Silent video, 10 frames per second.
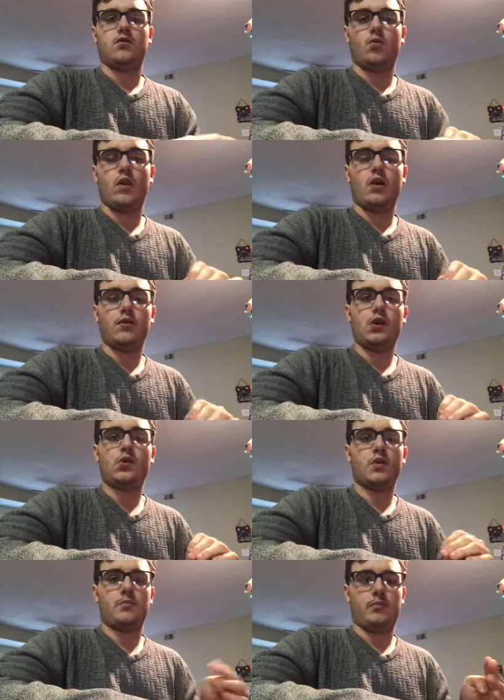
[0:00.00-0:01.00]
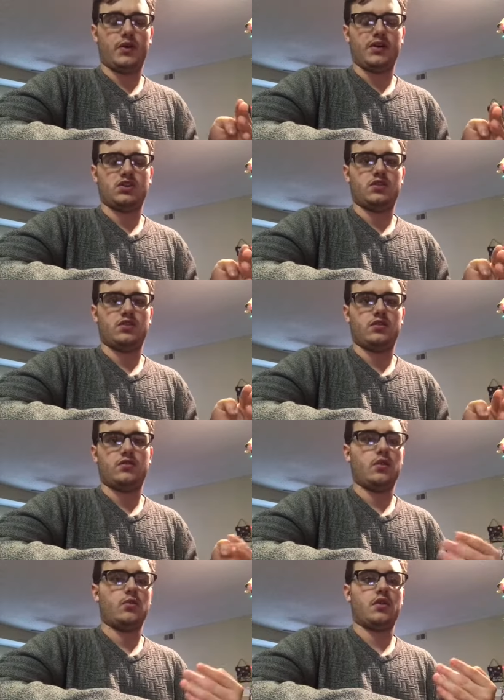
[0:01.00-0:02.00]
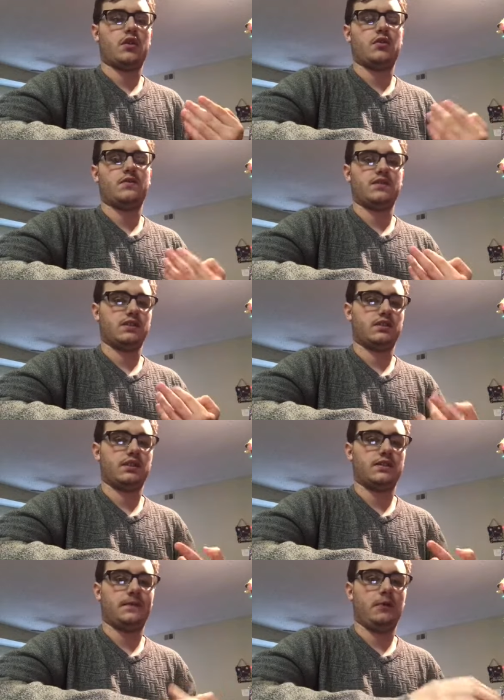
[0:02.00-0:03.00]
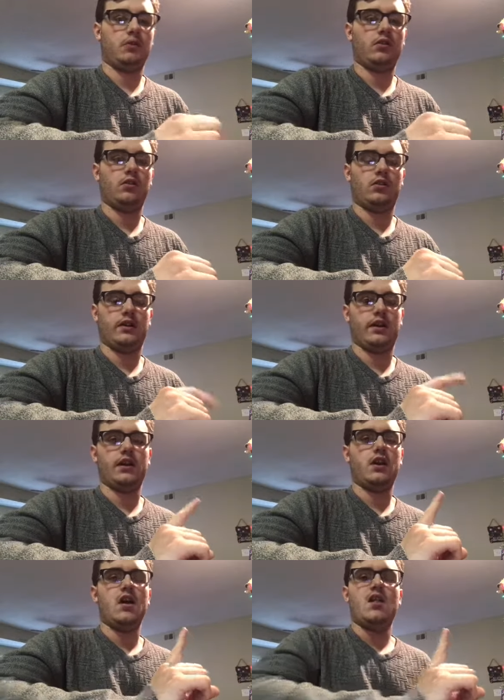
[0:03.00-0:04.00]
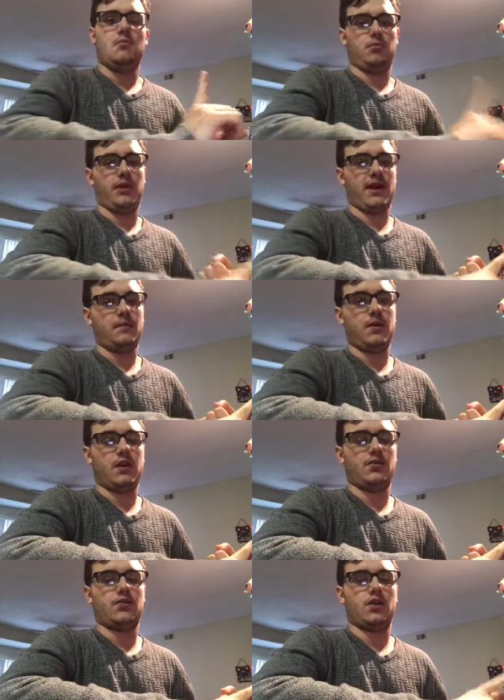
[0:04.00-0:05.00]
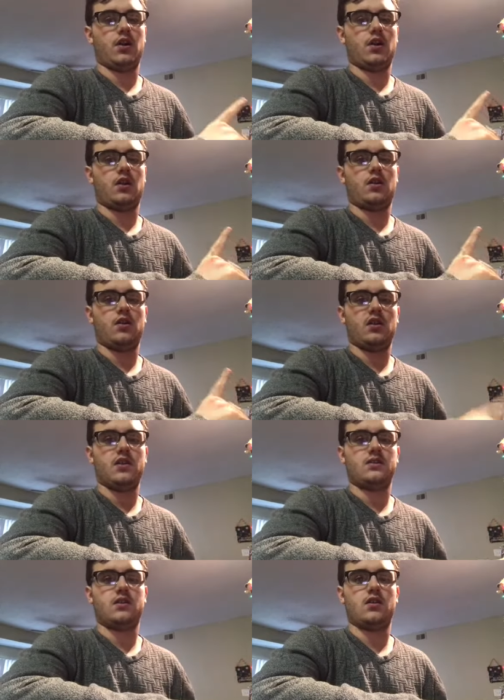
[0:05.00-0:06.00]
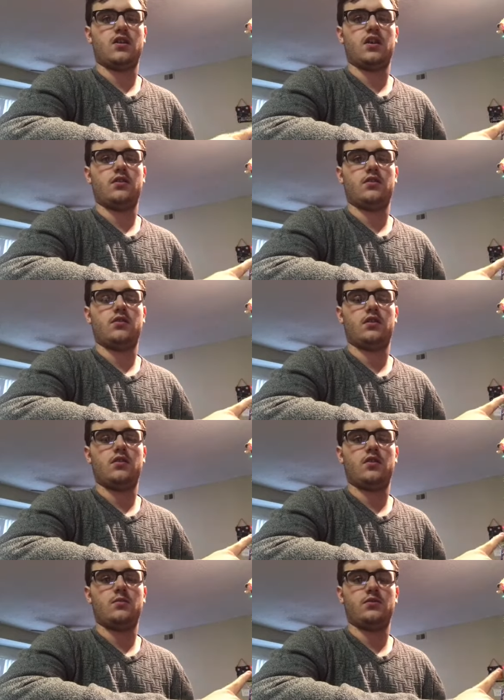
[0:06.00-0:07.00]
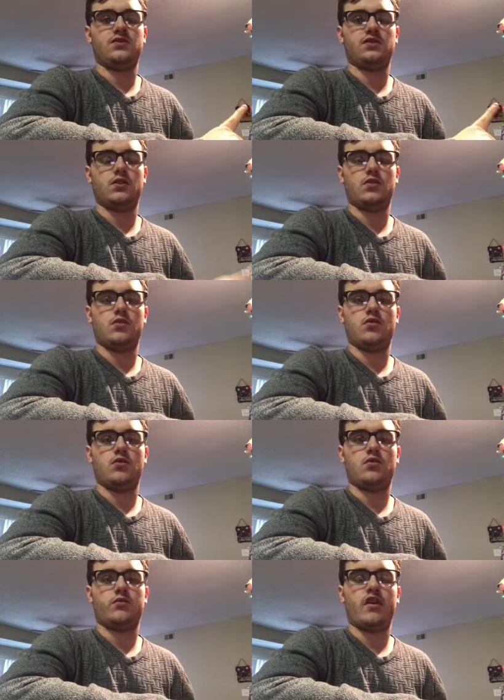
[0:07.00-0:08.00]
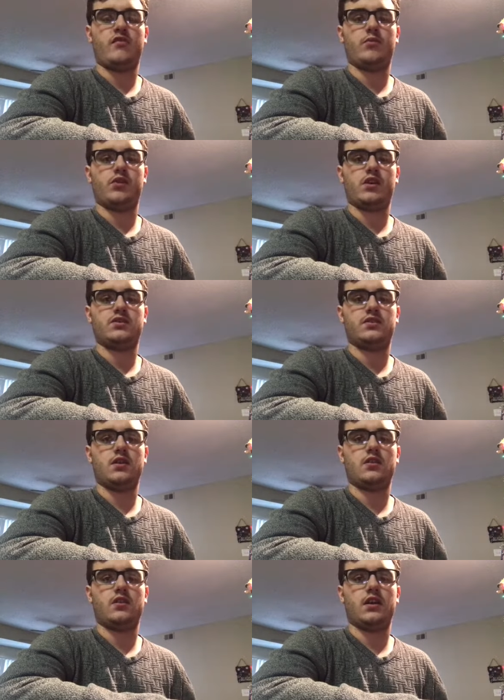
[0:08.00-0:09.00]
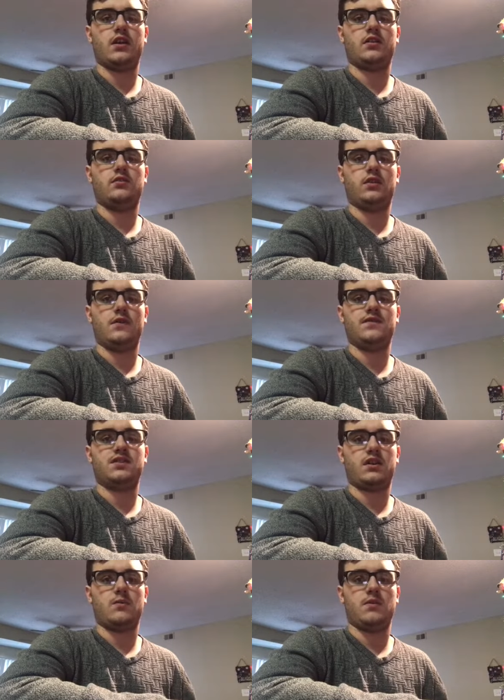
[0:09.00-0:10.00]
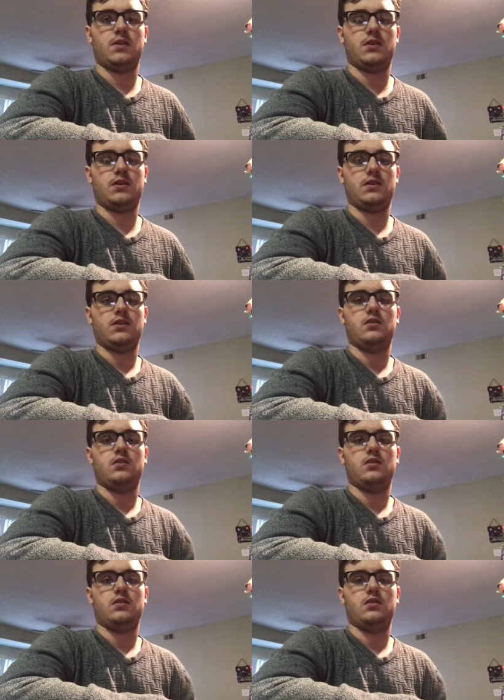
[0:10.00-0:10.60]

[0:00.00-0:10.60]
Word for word: Well, there were a bunch that were kind of successful, like Black Panther, Hereditary, The Incredibles 2, Ralph Breaks the Internet, Love Simon.